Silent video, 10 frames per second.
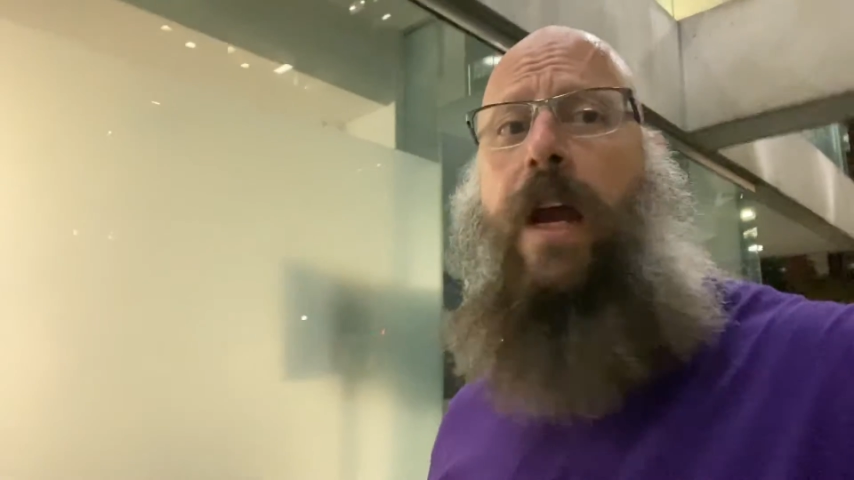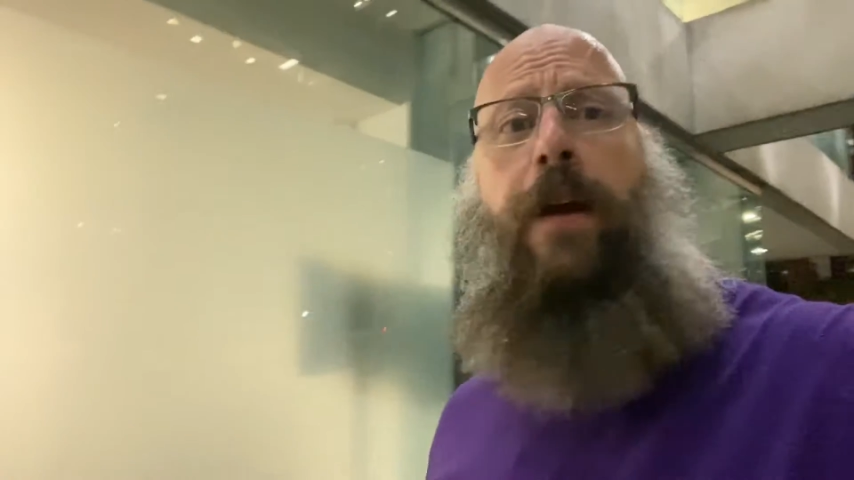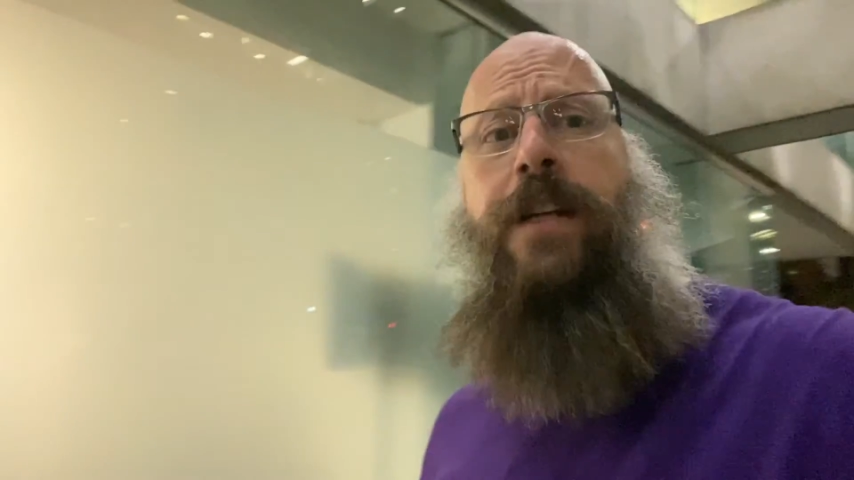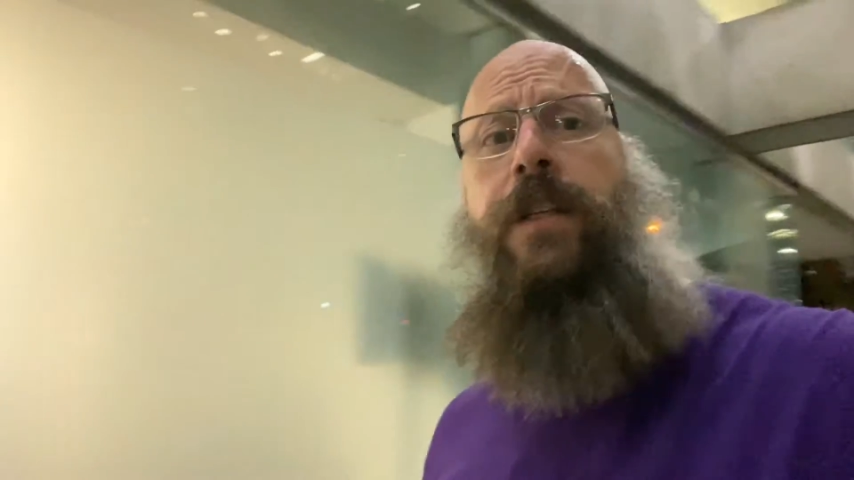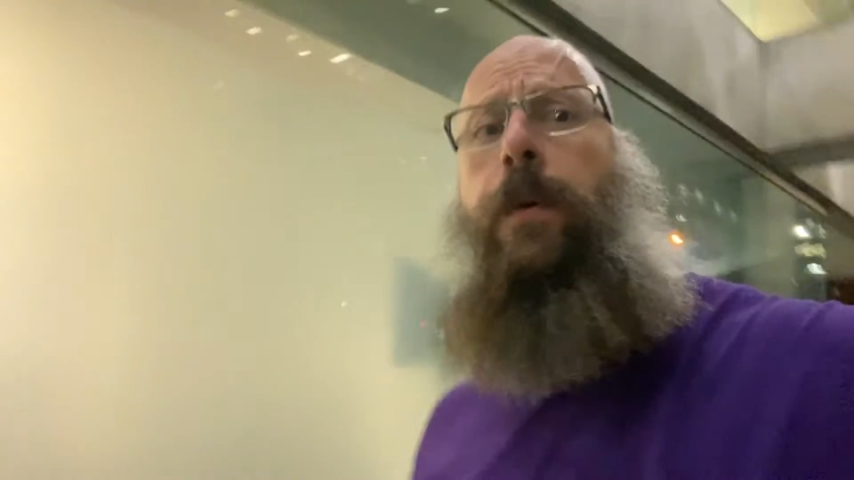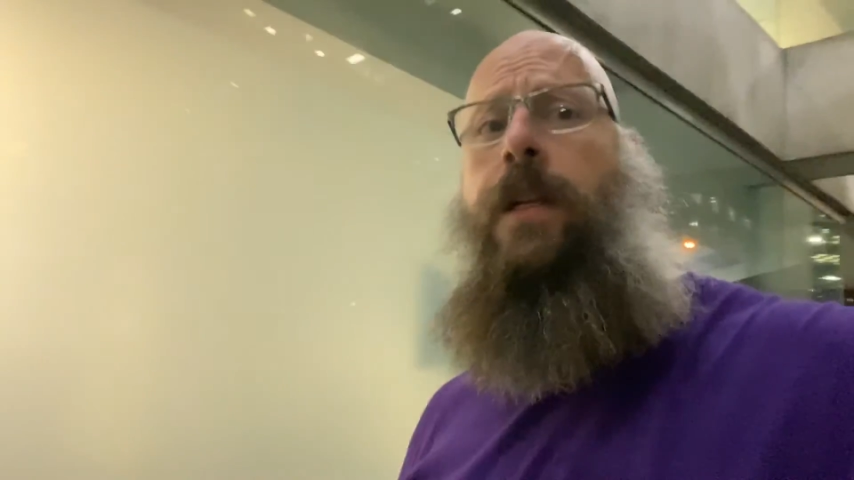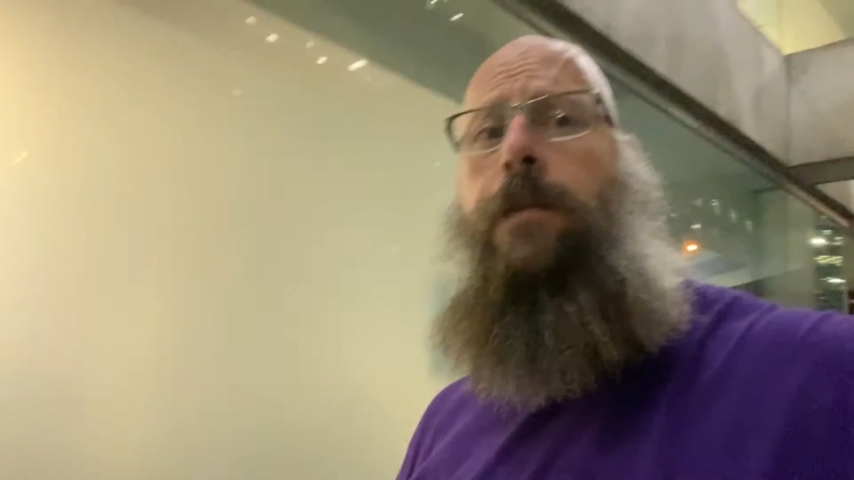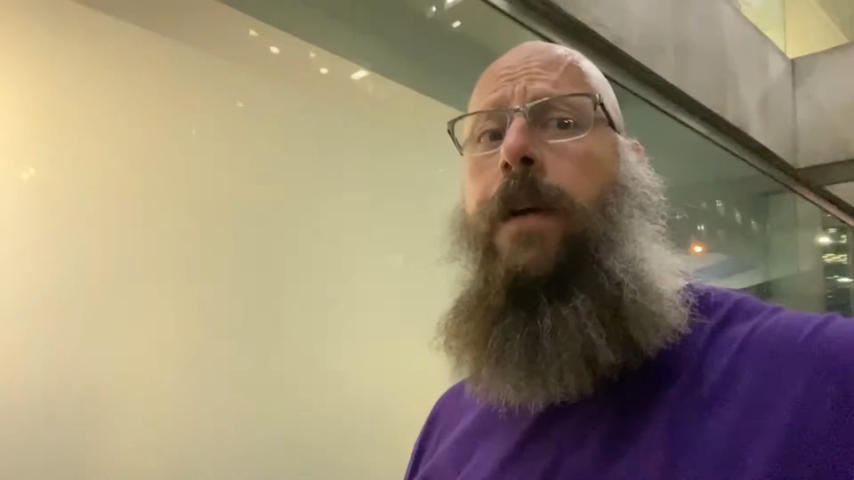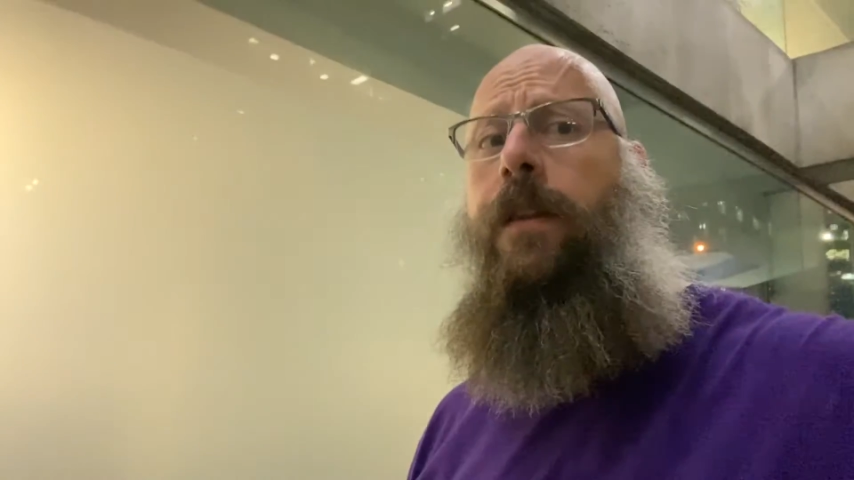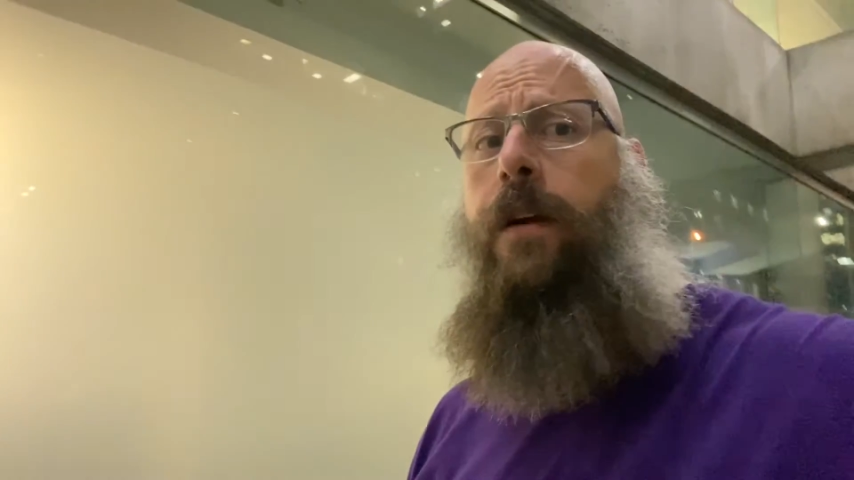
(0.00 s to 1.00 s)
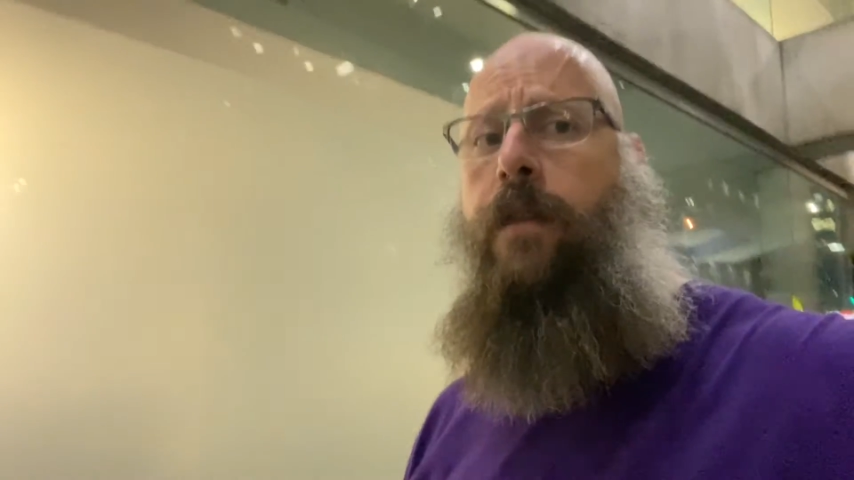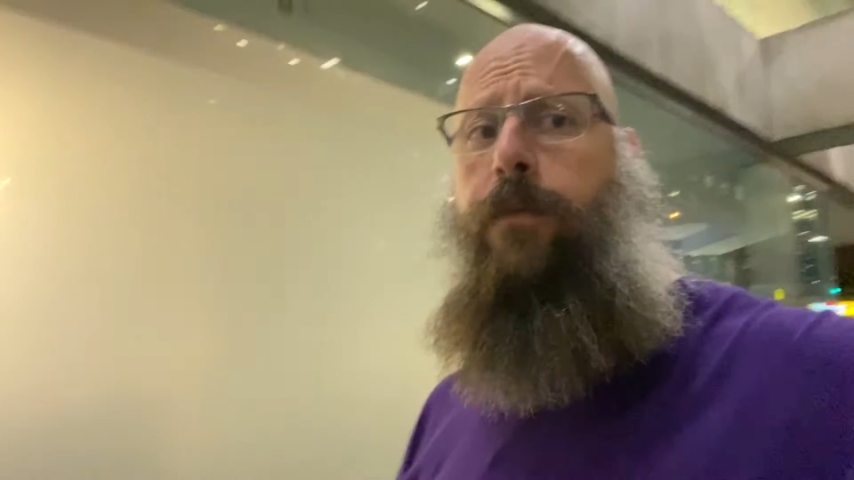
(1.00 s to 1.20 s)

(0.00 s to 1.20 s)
I actually wanted to be in the Air